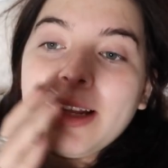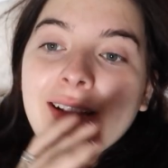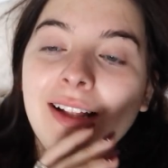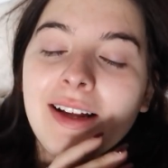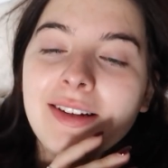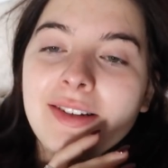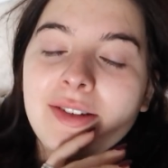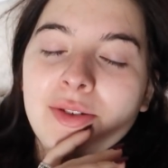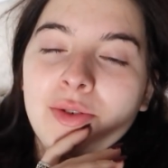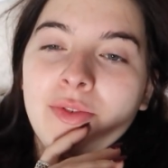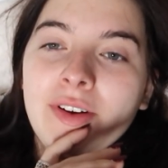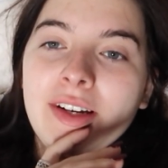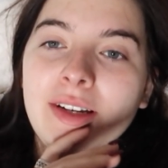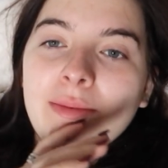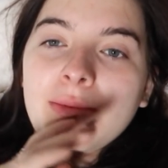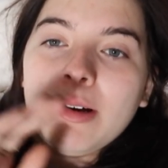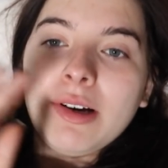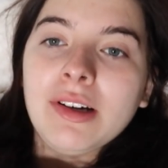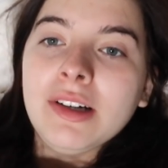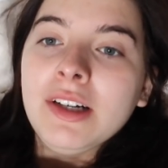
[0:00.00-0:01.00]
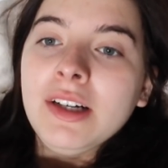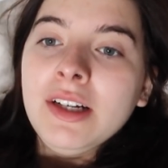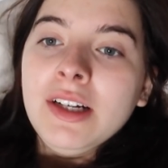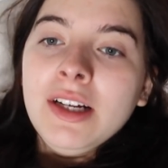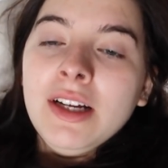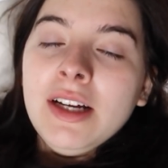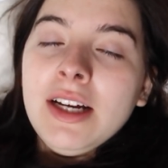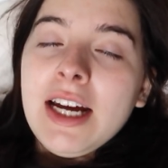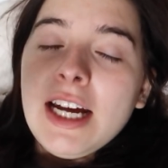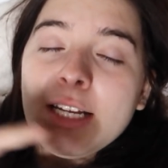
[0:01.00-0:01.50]
classes already but
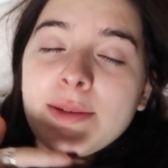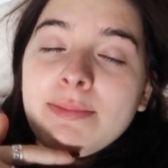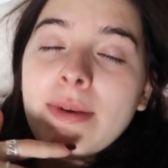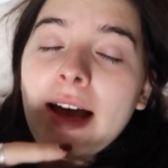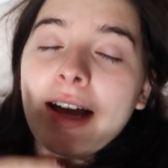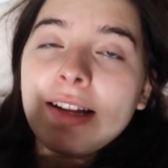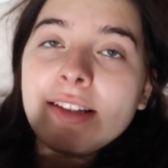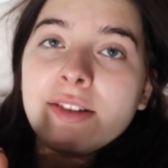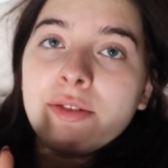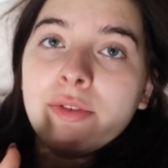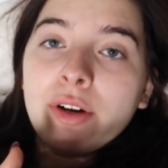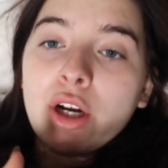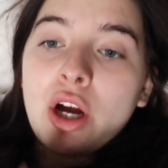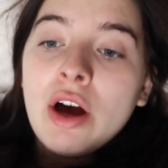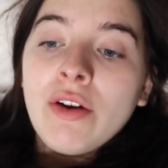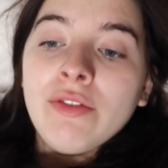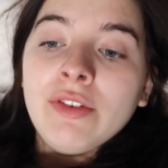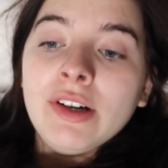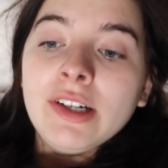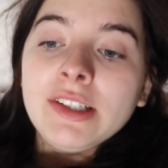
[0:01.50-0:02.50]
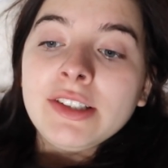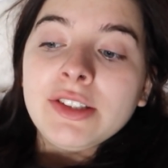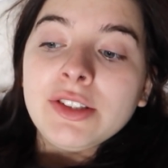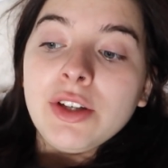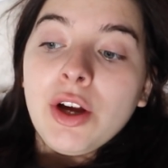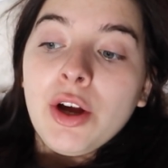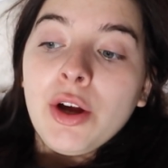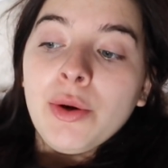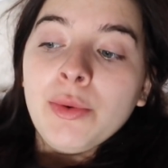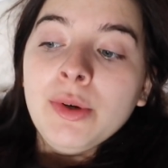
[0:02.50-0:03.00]
it's better to recover
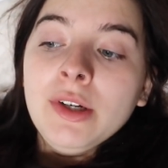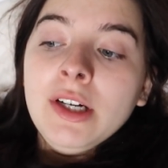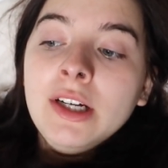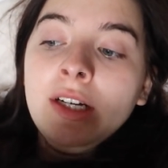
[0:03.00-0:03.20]
so